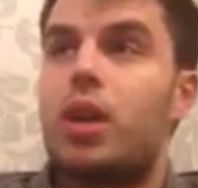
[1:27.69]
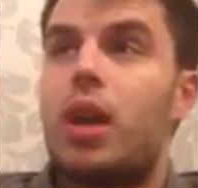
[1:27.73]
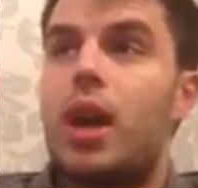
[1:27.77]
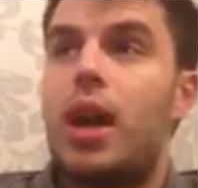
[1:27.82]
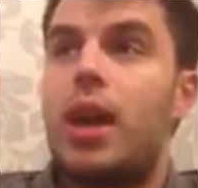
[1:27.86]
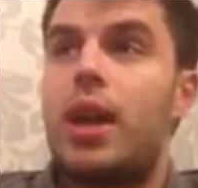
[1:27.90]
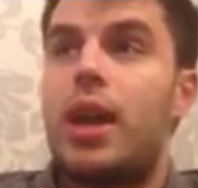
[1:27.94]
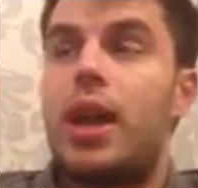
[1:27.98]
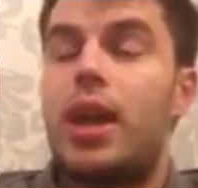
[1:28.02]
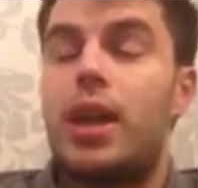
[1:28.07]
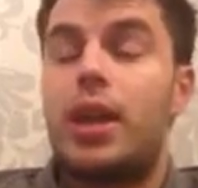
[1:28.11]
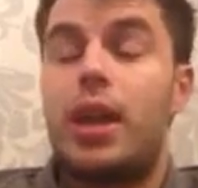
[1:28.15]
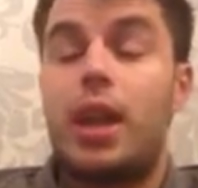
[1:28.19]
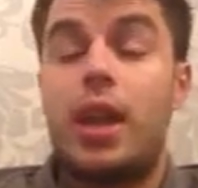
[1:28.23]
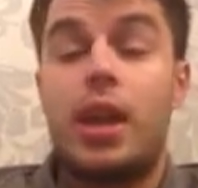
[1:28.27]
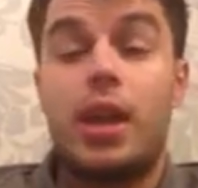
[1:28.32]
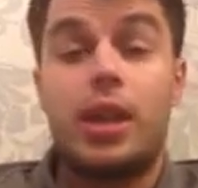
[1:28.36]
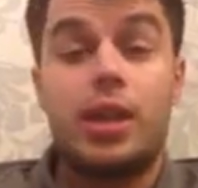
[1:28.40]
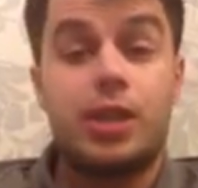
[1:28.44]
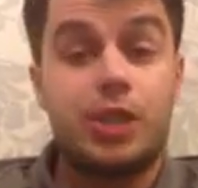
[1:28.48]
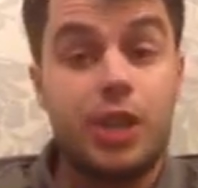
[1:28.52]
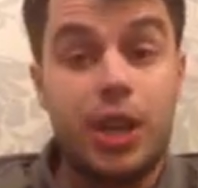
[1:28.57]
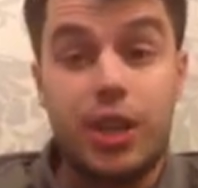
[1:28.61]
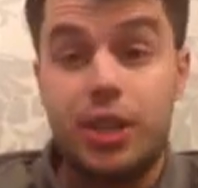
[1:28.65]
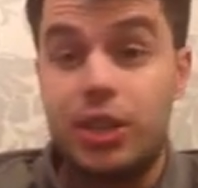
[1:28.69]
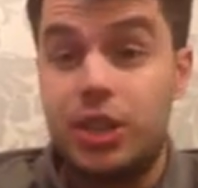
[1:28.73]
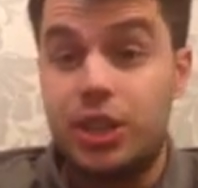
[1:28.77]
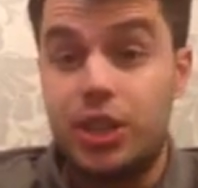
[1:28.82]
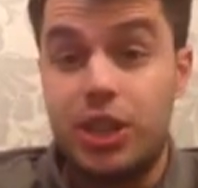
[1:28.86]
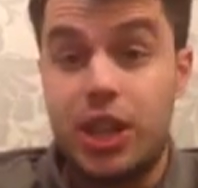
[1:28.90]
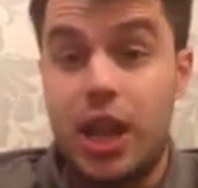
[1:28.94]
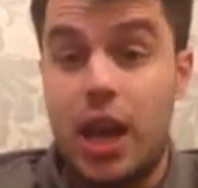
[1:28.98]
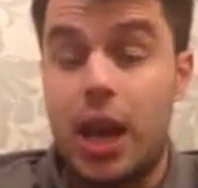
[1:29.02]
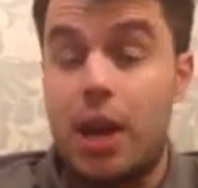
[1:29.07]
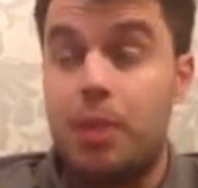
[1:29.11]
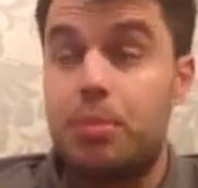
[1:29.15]
and they're exchanging
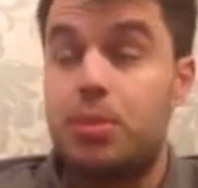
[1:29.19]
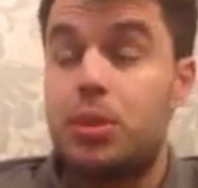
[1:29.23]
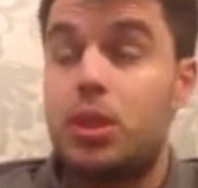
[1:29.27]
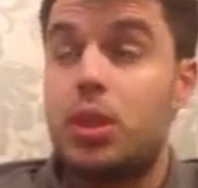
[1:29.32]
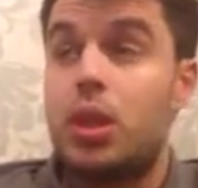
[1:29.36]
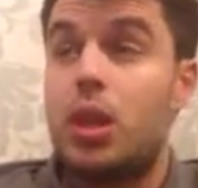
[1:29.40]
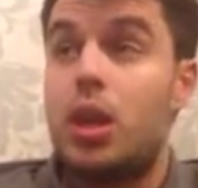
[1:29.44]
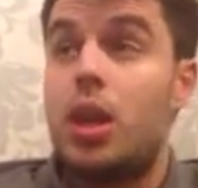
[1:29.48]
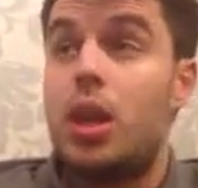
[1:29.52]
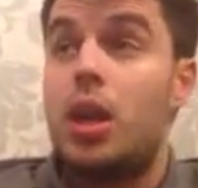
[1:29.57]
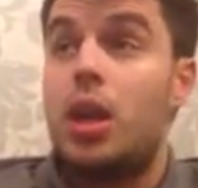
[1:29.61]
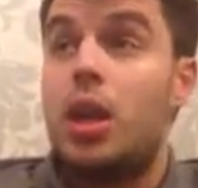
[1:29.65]
jabs.